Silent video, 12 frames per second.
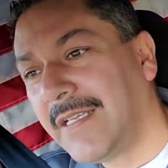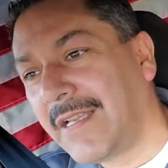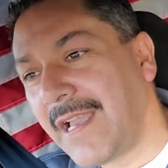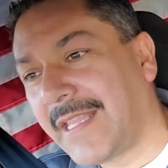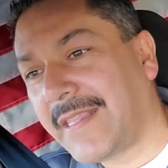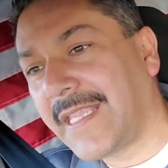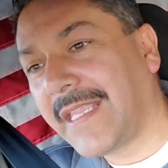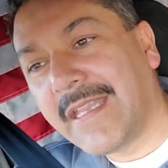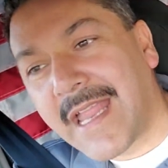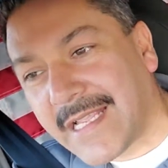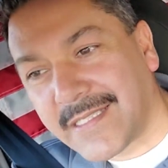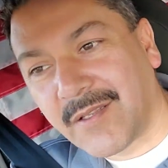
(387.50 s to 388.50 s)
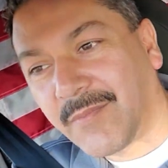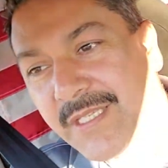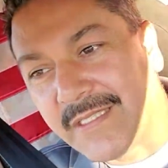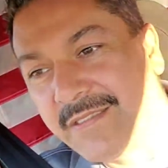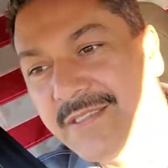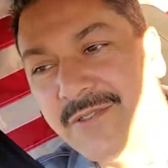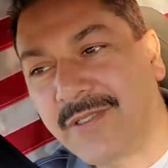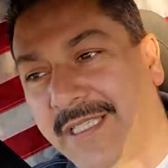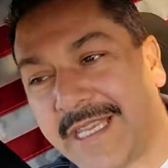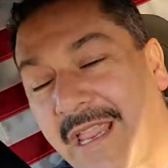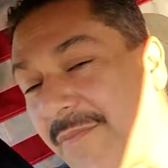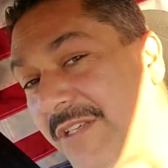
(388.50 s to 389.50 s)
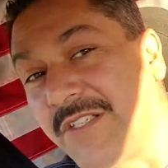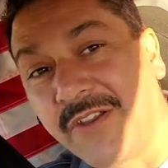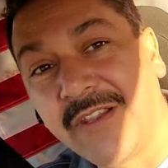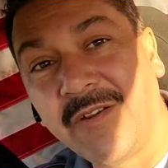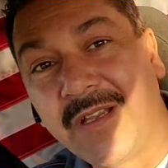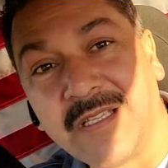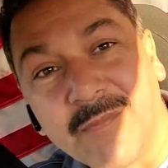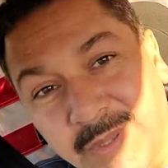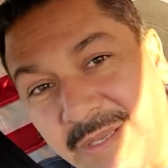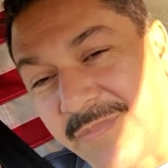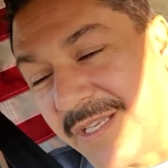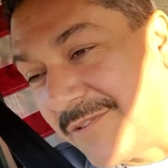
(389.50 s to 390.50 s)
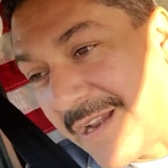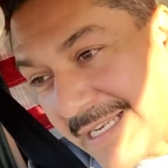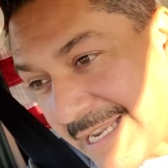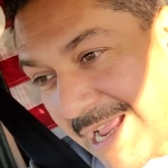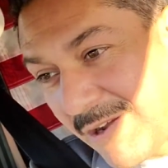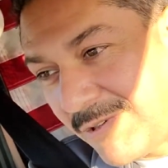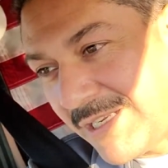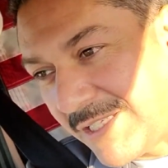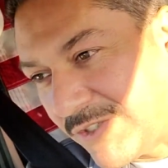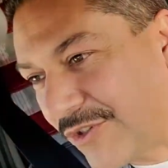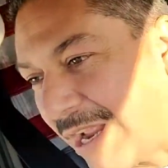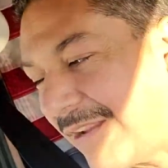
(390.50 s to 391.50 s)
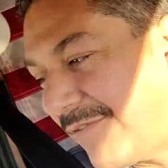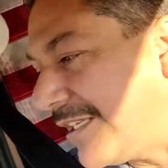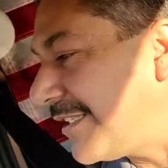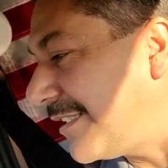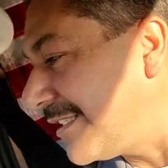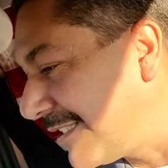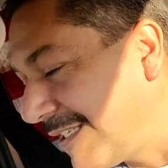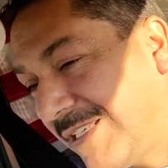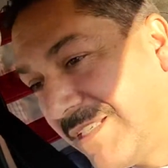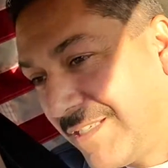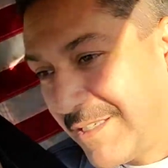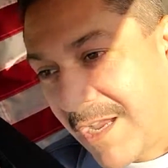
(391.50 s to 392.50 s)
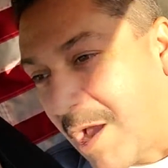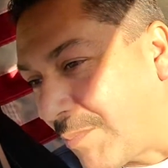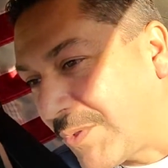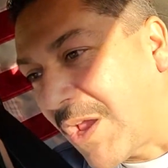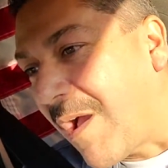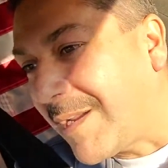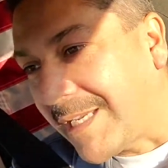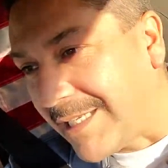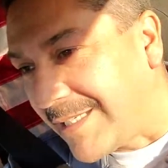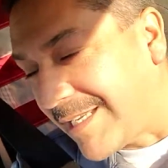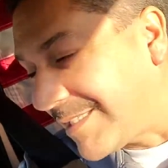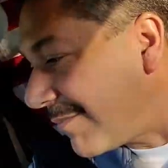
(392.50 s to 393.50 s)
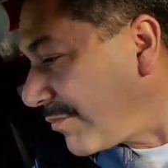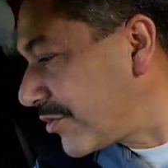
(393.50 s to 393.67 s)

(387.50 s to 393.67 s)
I think it has something to do with the camera. And you're hearing the beeping right now when I was driving, because I'm talking as I'm